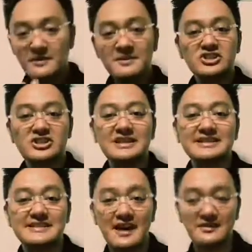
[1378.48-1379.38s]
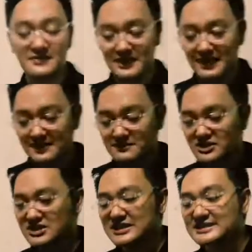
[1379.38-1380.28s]
the machine itself,
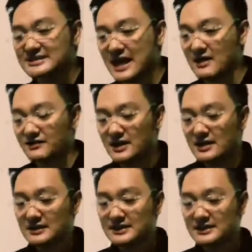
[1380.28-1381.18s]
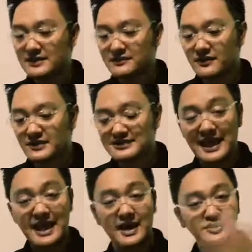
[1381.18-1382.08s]
okay? The machine itself
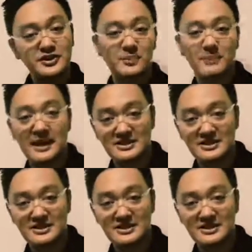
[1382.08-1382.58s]
delivers air to